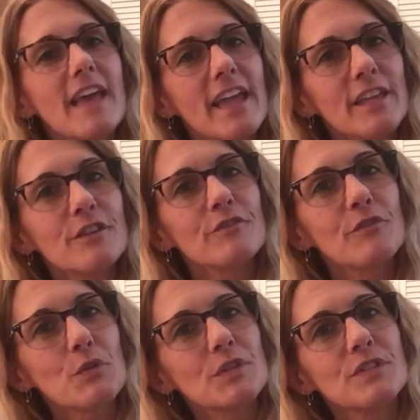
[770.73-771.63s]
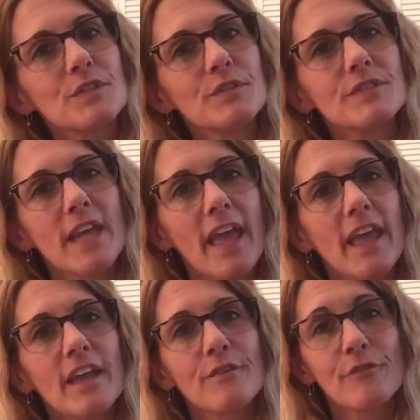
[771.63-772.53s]
Thank you for
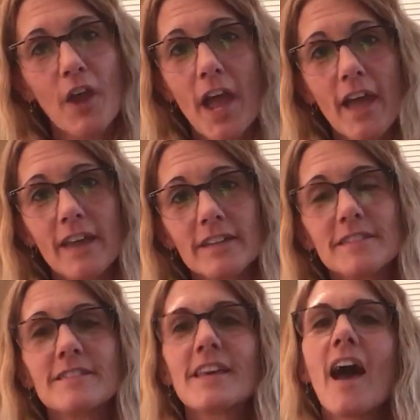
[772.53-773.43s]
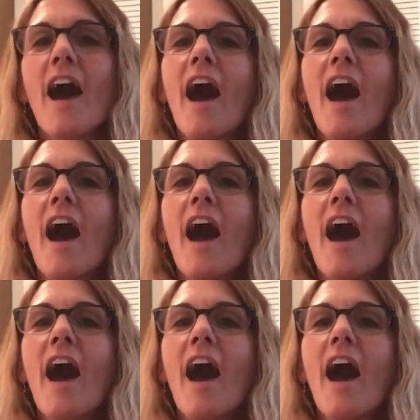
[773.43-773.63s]
today, friends.